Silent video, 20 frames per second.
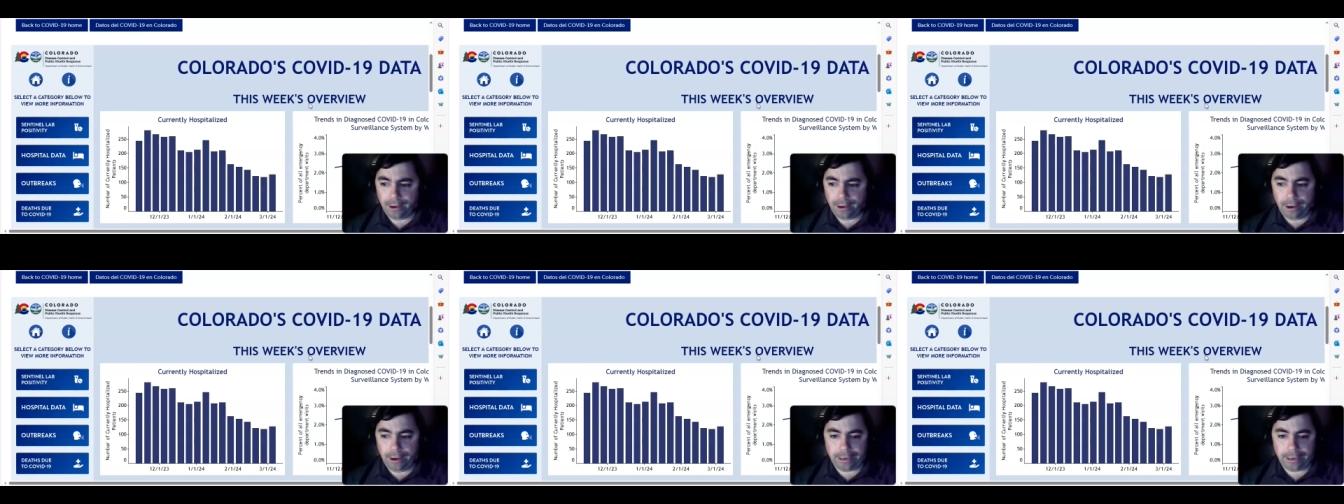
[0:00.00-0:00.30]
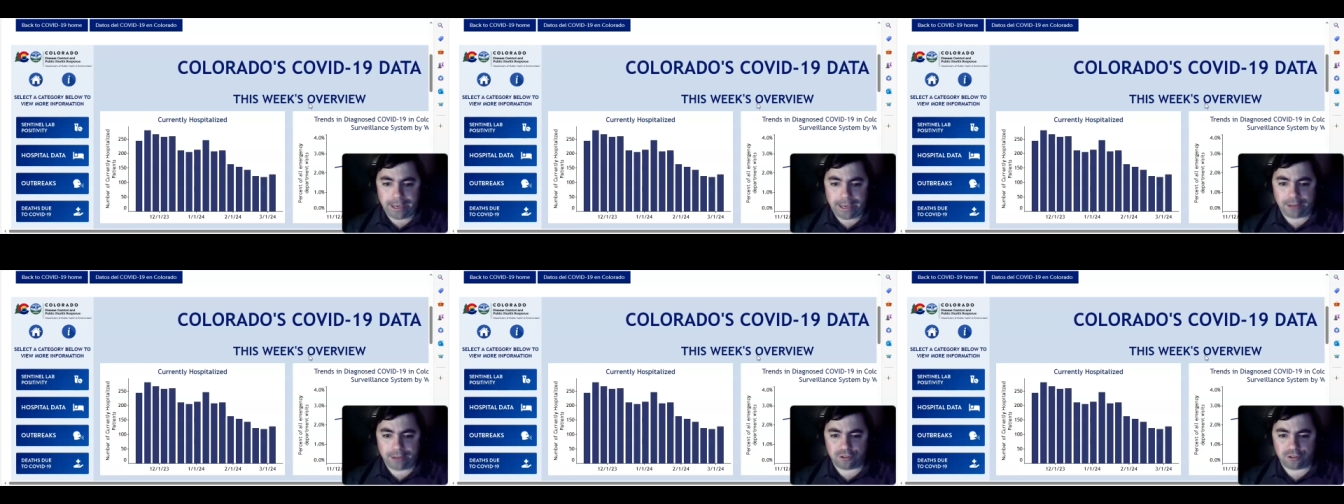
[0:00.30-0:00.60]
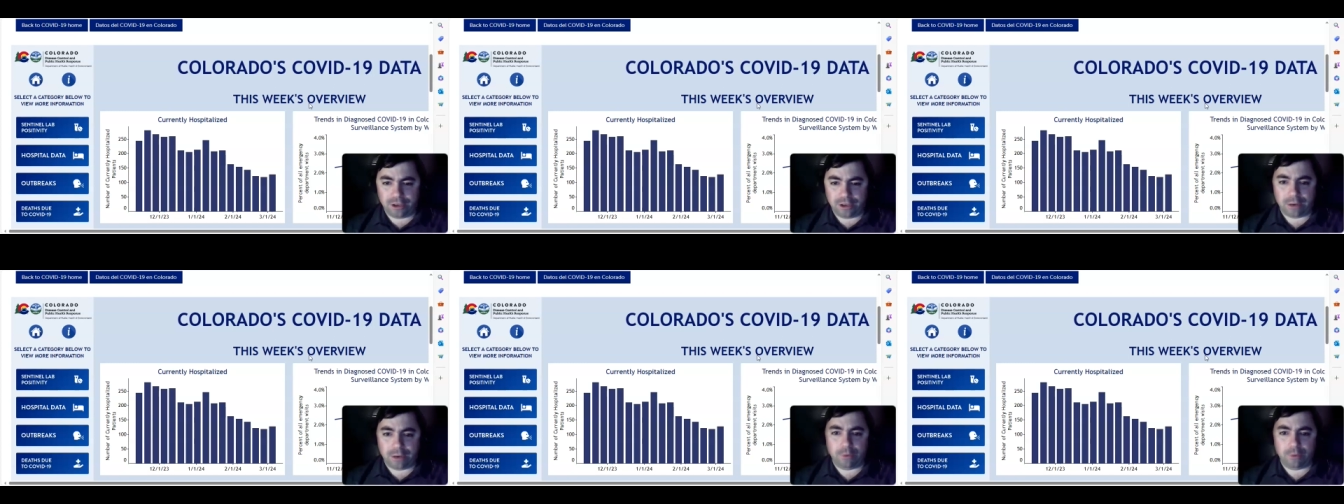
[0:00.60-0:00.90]
I can't
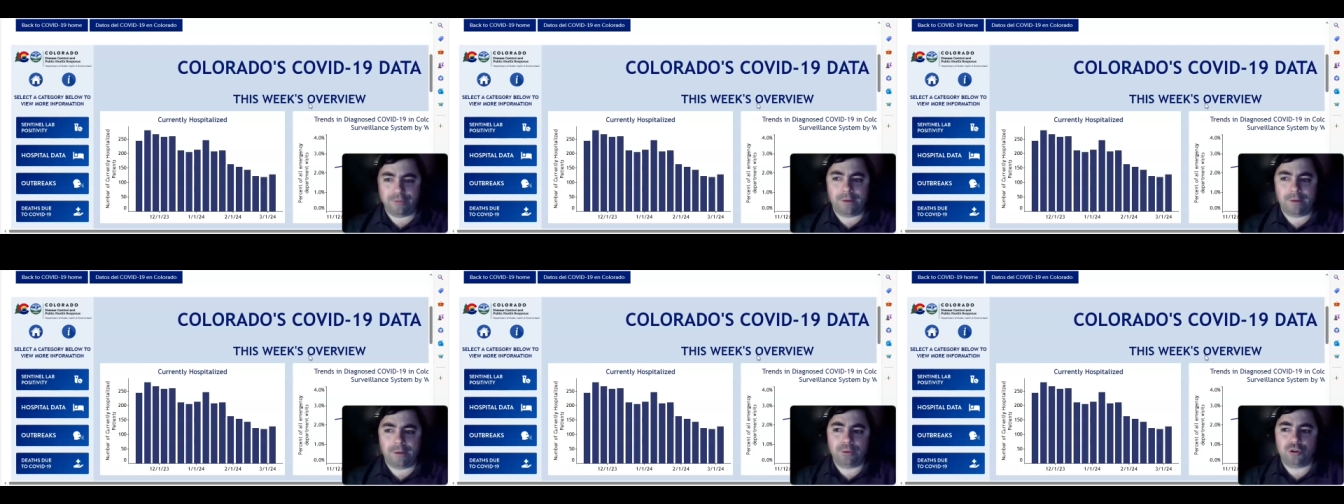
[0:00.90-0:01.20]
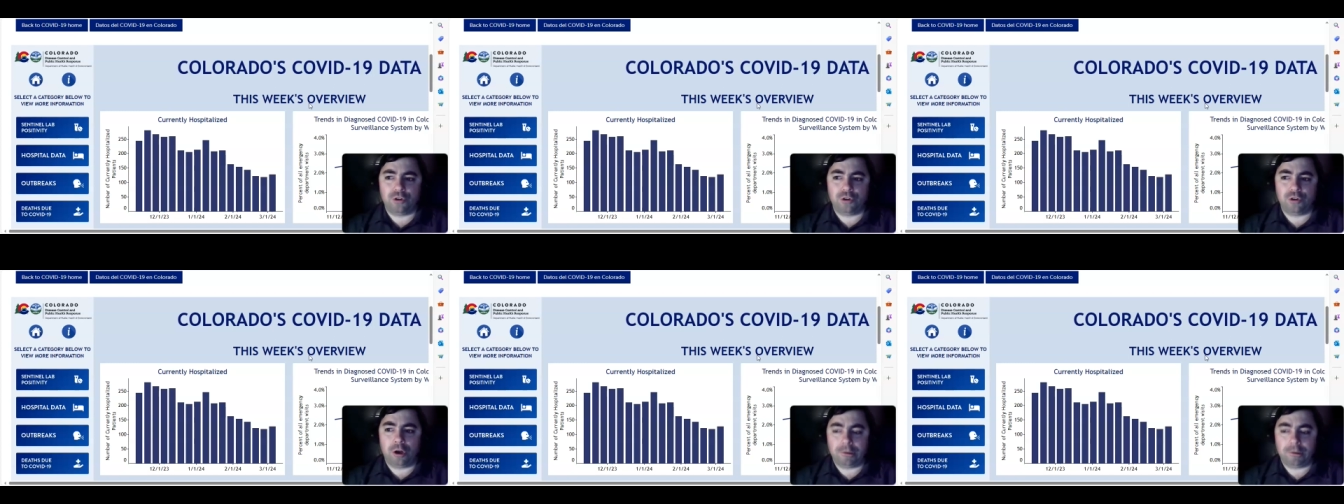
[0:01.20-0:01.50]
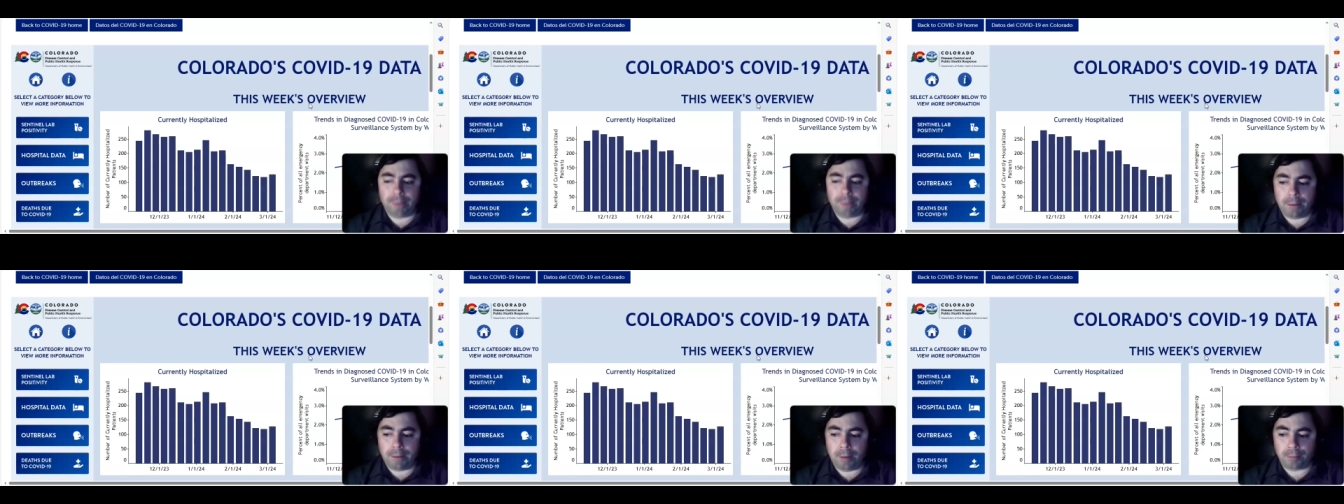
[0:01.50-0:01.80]
say that we've ever talked
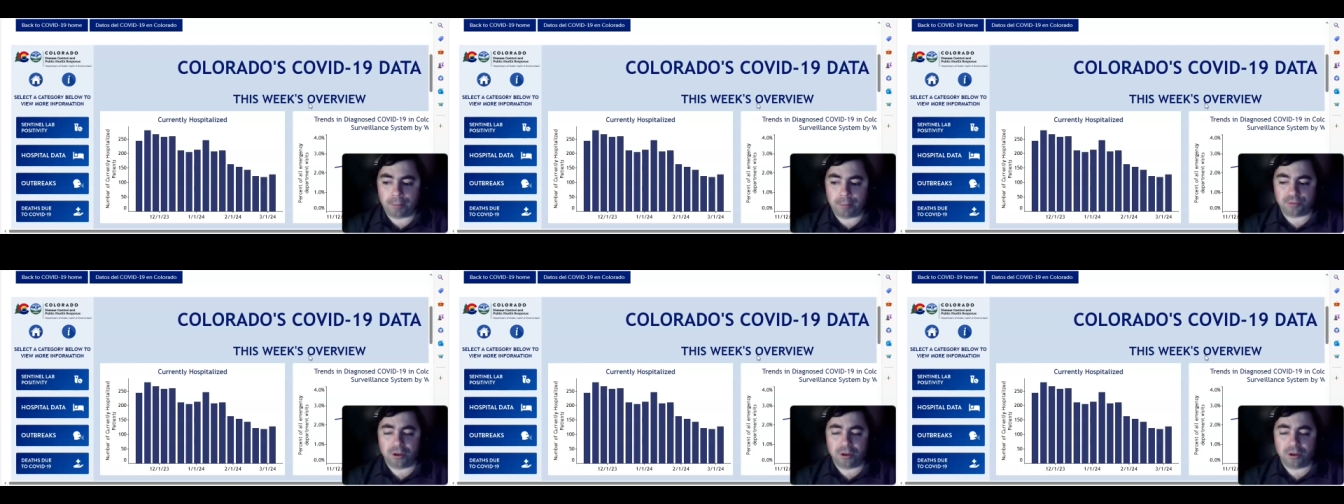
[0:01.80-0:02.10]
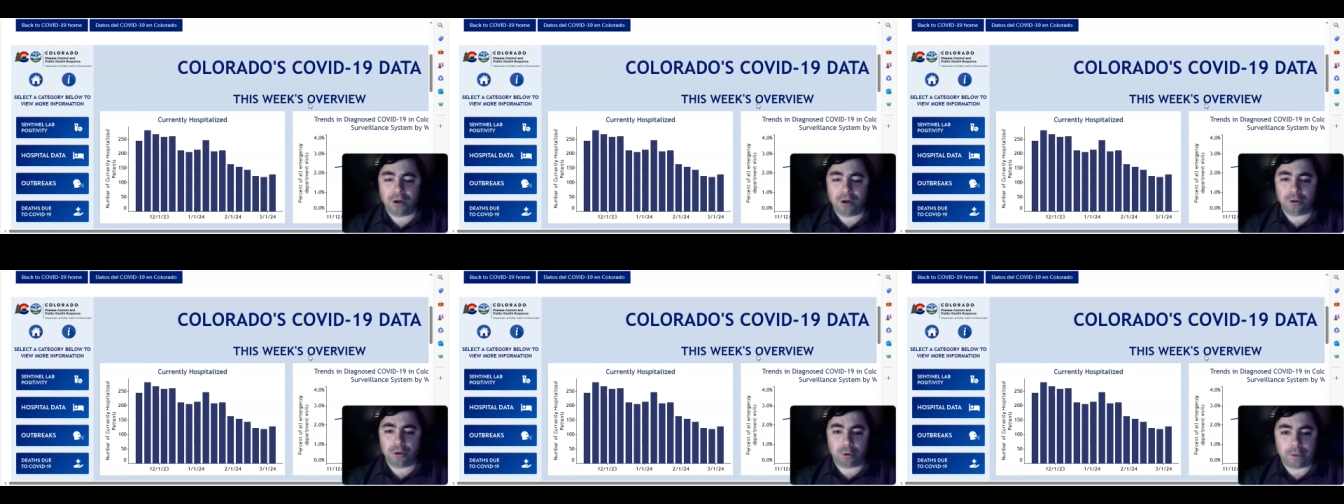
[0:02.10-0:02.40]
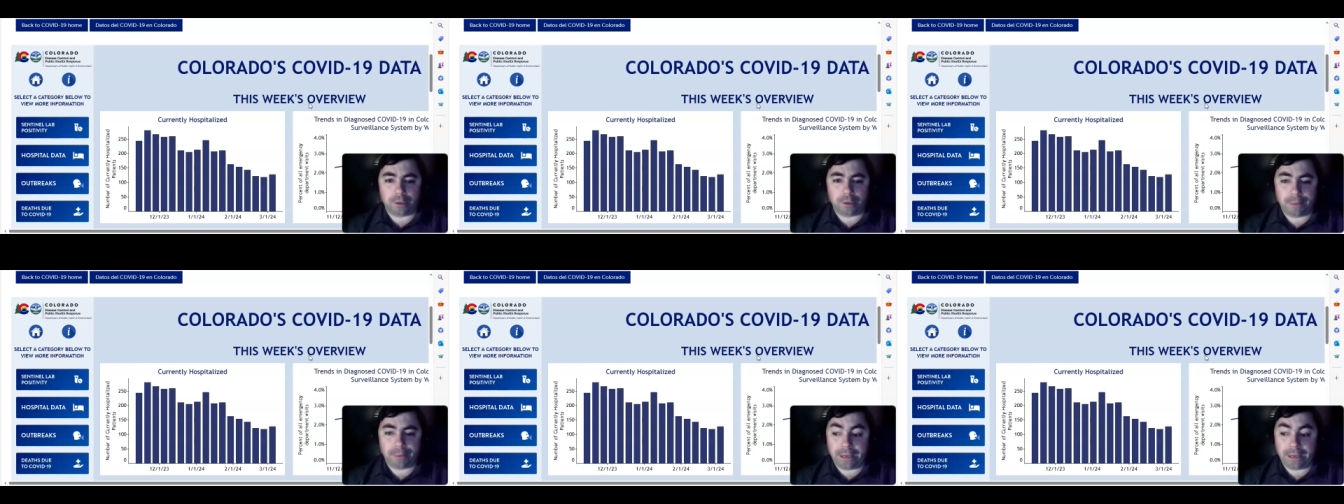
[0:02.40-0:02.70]
about mumps
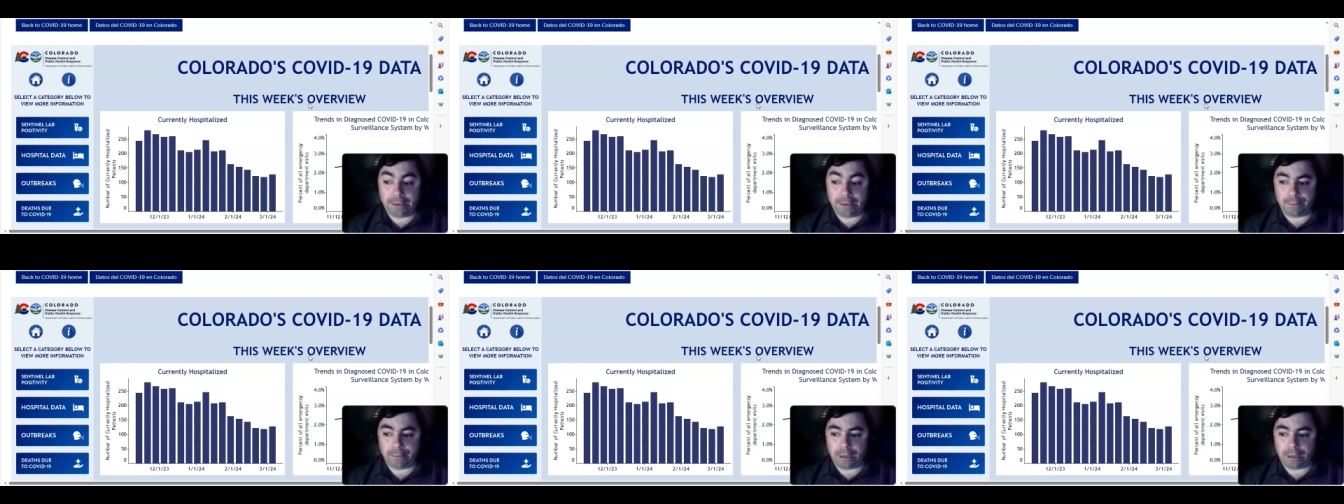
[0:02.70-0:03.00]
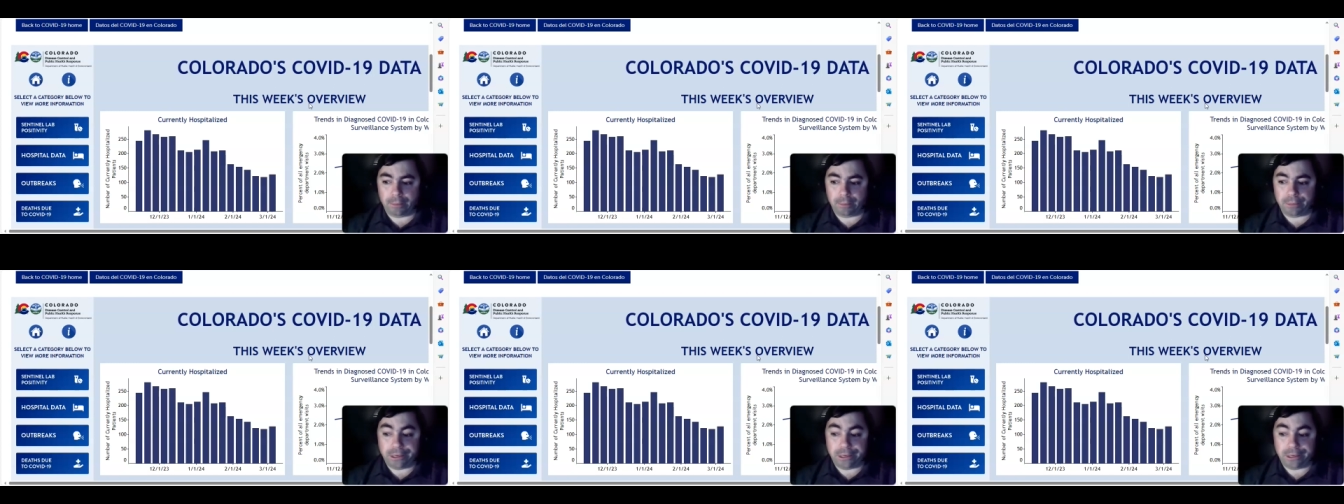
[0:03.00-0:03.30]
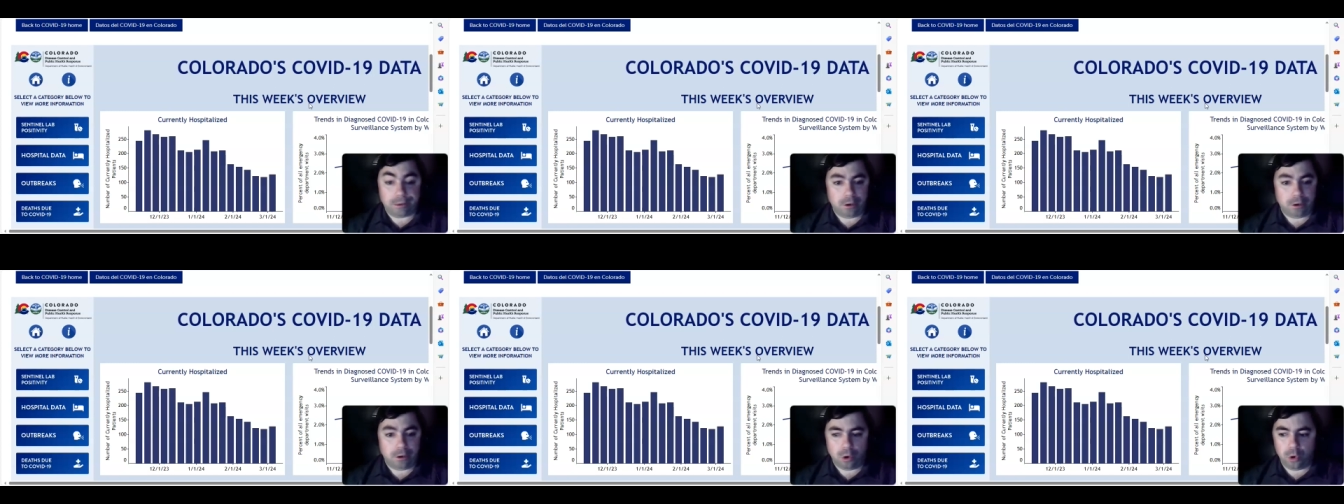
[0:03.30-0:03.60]
during a pandemic
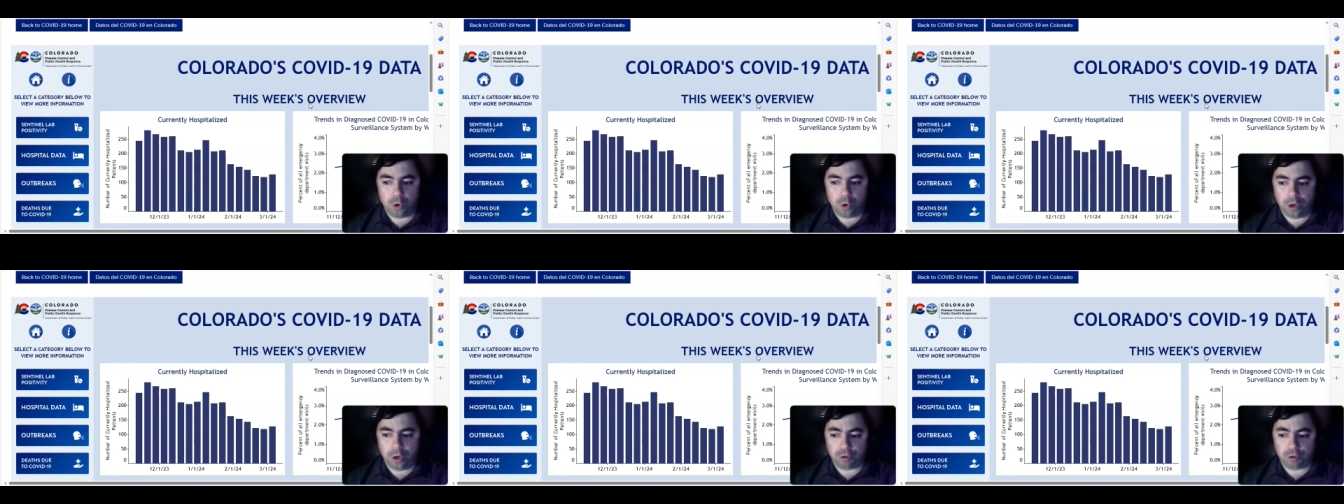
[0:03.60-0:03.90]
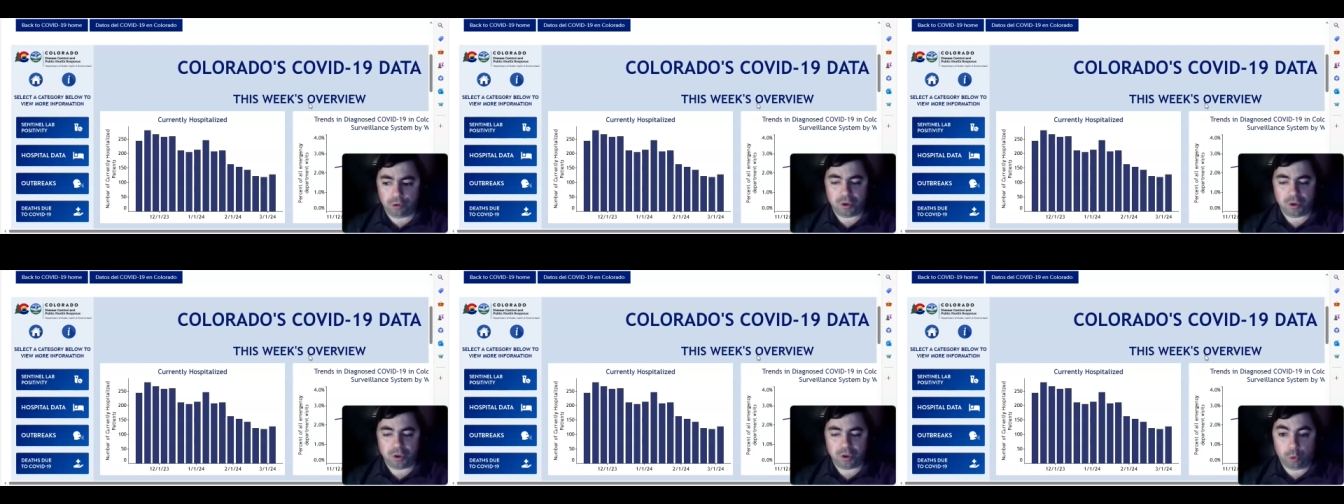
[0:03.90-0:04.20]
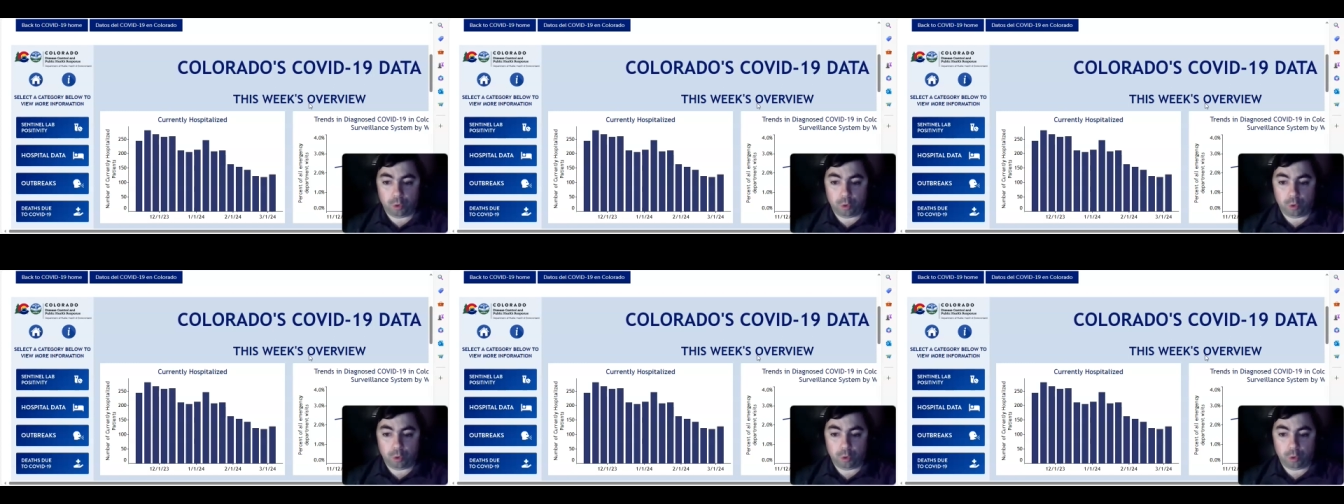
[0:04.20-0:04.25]
update. Who knows?